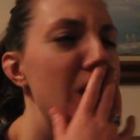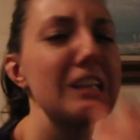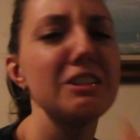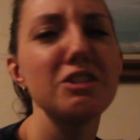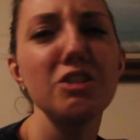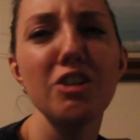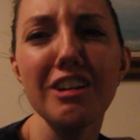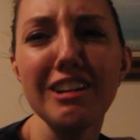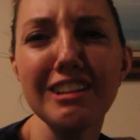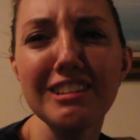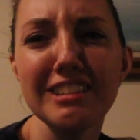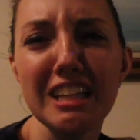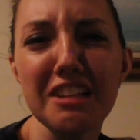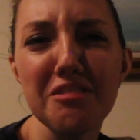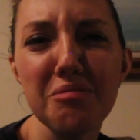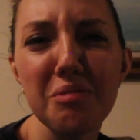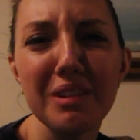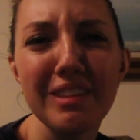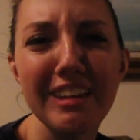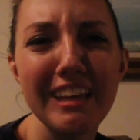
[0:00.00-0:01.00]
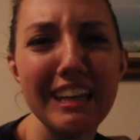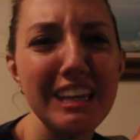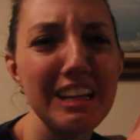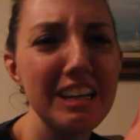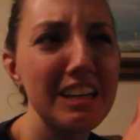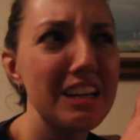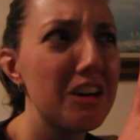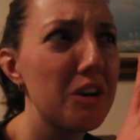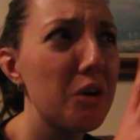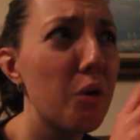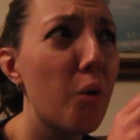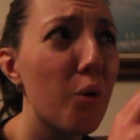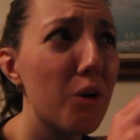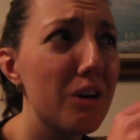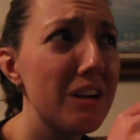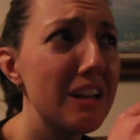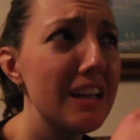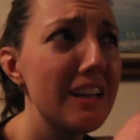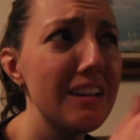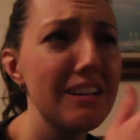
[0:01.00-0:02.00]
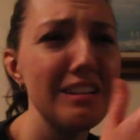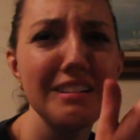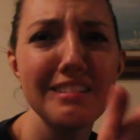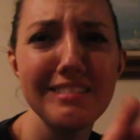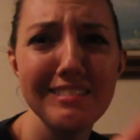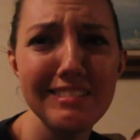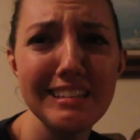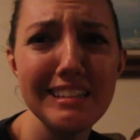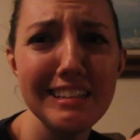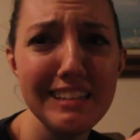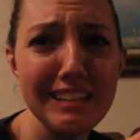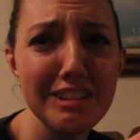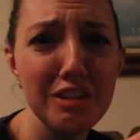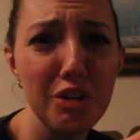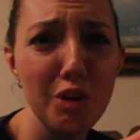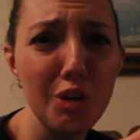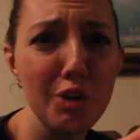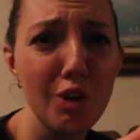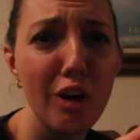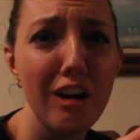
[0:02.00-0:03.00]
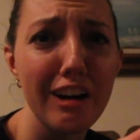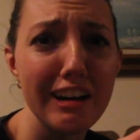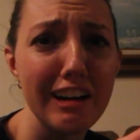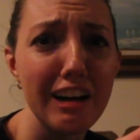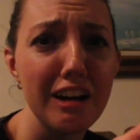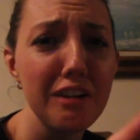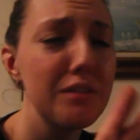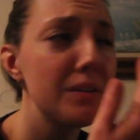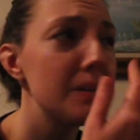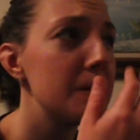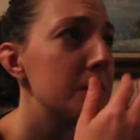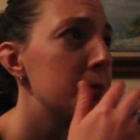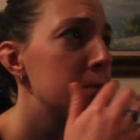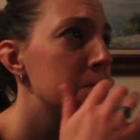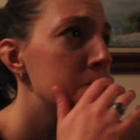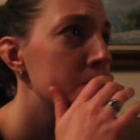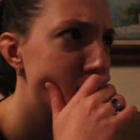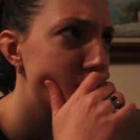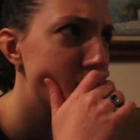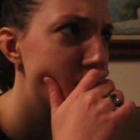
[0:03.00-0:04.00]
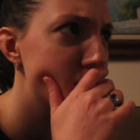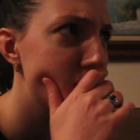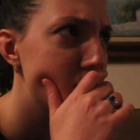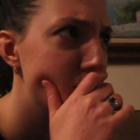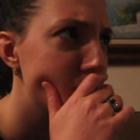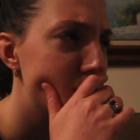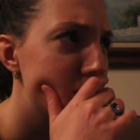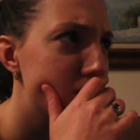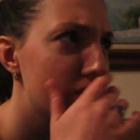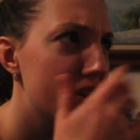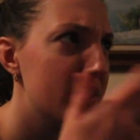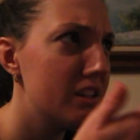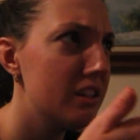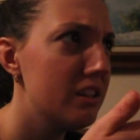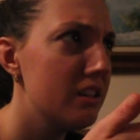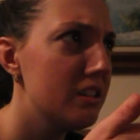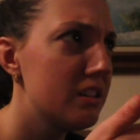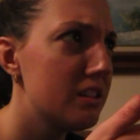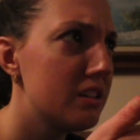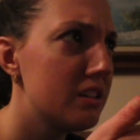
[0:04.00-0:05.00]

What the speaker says: As long as they've been, like, courting, it took long enough. Is he leaving?